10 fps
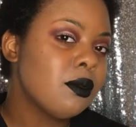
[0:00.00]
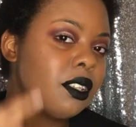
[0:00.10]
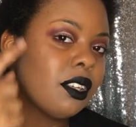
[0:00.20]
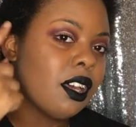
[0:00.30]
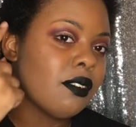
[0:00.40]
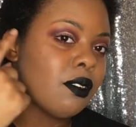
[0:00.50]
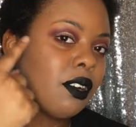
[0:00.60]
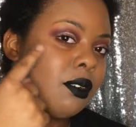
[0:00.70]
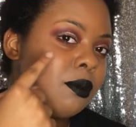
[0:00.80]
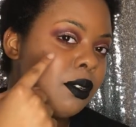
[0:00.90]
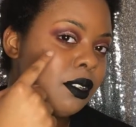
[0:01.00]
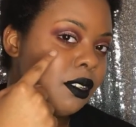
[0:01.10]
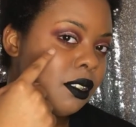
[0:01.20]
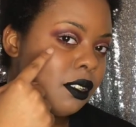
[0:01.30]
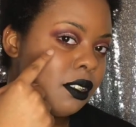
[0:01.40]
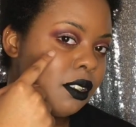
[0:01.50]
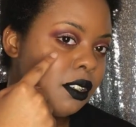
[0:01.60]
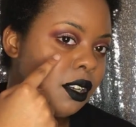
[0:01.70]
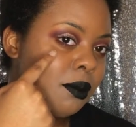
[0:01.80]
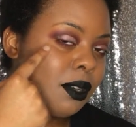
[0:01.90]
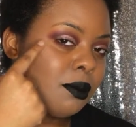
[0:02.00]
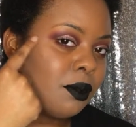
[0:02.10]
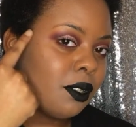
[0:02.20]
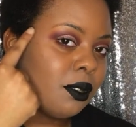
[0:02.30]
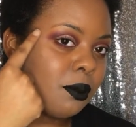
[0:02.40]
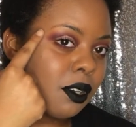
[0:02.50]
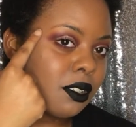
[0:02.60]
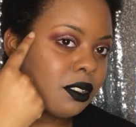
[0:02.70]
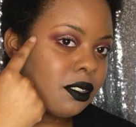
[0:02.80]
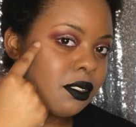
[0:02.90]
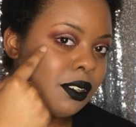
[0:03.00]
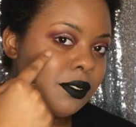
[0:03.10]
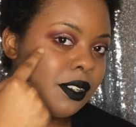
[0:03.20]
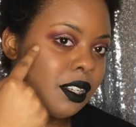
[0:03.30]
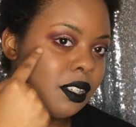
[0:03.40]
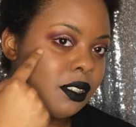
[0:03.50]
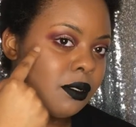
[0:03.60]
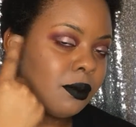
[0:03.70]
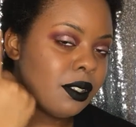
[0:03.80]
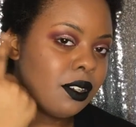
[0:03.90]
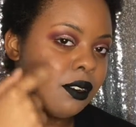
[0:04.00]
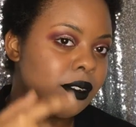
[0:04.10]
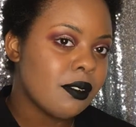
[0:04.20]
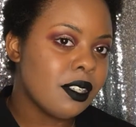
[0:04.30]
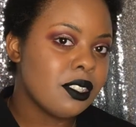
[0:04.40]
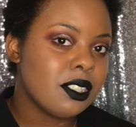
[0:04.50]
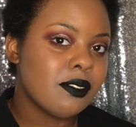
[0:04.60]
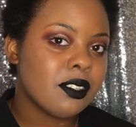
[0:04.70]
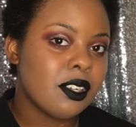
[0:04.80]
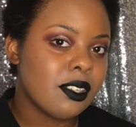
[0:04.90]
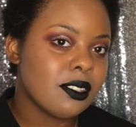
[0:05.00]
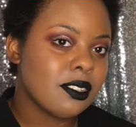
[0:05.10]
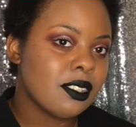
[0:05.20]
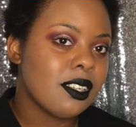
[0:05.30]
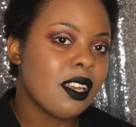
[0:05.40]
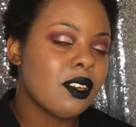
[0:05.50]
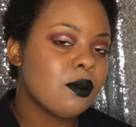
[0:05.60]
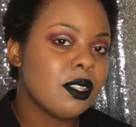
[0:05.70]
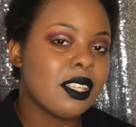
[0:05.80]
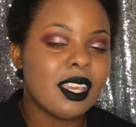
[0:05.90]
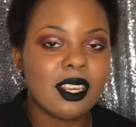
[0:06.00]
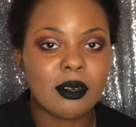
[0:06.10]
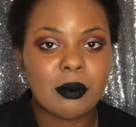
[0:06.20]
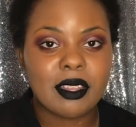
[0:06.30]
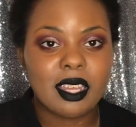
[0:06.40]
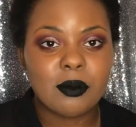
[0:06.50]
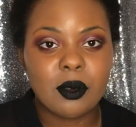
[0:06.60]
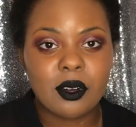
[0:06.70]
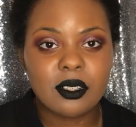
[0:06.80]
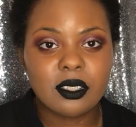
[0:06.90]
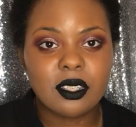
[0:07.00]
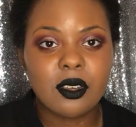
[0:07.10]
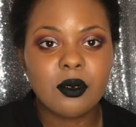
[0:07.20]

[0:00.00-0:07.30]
really cover up my beauty marks over here, but no foundation ever does, and I don't really care about that part, so.